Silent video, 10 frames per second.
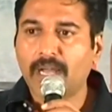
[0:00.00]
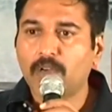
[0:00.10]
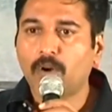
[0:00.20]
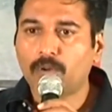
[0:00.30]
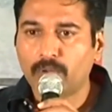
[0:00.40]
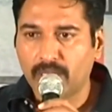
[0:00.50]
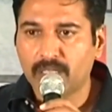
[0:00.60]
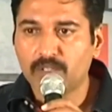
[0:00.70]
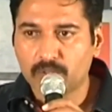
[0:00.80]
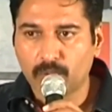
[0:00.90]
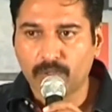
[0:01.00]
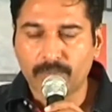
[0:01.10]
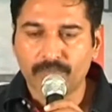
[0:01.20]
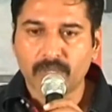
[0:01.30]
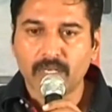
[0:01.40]
I got to hear the
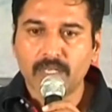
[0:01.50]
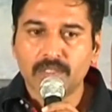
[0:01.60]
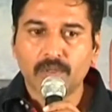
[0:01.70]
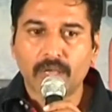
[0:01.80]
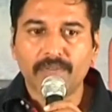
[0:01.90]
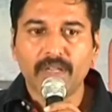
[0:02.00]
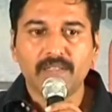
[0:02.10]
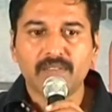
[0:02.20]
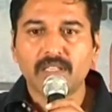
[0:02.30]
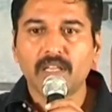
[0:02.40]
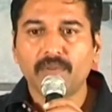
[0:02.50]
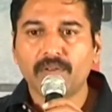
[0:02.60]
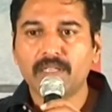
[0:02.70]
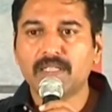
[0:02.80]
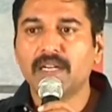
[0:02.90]
story. So every sitting,
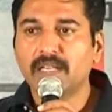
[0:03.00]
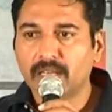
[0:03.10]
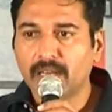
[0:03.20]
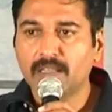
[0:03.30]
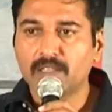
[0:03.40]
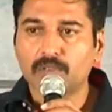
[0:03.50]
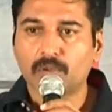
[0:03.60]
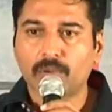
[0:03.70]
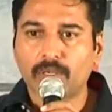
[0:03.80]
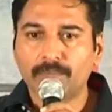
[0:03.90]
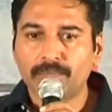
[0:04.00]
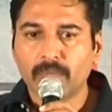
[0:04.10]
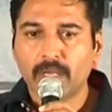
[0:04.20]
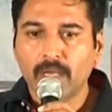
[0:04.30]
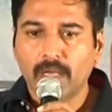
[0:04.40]
when I started hearing the story,
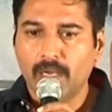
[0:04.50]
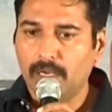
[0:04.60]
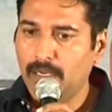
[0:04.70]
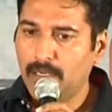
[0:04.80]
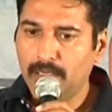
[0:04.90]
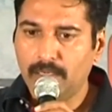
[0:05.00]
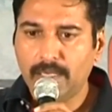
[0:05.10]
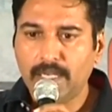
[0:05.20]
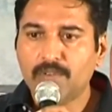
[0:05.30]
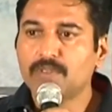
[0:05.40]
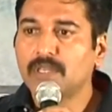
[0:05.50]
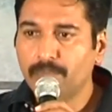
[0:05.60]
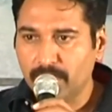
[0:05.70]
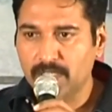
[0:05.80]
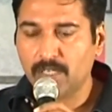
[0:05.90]
it was
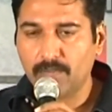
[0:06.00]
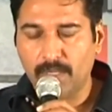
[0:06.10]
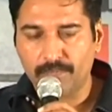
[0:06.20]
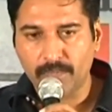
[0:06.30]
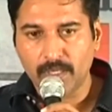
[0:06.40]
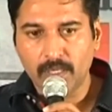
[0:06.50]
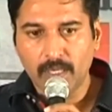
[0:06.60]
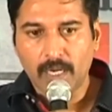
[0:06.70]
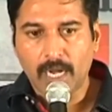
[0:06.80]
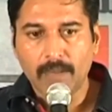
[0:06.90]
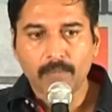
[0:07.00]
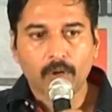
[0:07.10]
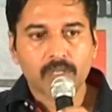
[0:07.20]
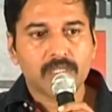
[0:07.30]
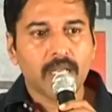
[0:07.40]
impressing me. I am
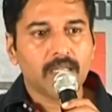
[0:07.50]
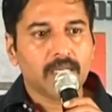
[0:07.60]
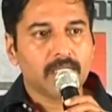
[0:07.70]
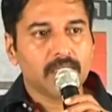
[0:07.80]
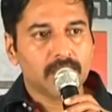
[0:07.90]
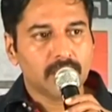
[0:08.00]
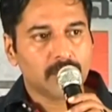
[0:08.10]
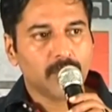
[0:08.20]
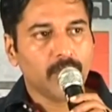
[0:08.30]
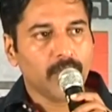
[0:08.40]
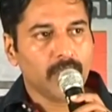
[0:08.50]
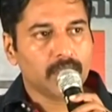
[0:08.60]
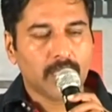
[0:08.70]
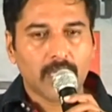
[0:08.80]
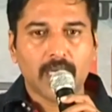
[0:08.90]
not saying that this movie
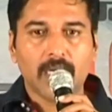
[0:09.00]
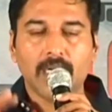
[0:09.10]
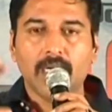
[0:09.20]
chala